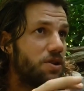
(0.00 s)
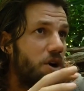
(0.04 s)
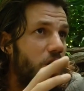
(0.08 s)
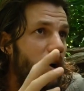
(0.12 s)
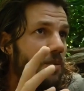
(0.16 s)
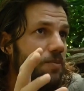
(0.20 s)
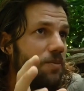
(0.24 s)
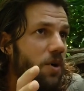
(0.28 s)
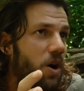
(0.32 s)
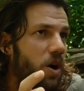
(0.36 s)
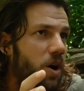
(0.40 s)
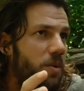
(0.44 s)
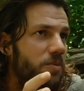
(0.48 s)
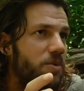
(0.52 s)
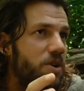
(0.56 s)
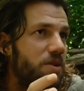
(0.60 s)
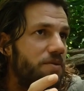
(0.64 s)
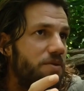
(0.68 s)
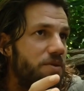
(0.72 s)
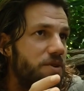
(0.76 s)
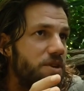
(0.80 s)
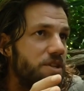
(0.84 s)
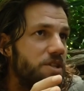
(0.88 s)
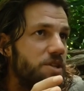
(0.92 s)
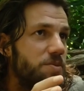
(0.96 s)
are om
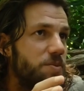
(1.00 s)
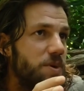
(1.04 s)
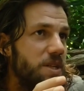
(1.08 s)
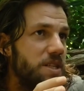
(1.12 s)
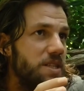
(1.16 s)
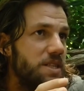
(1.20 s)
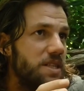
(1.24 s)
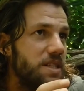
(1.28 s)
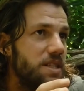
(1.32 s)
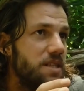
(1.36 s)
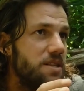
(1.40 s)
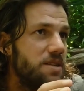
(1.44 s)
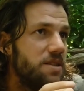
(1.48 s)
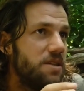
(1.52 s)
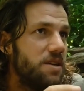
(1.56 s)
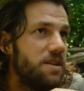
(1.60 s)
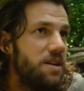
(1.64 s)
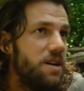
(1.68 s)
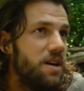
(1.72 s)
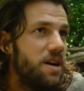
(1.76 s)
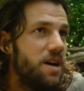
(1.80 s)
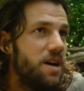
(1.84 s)
omnivorous species.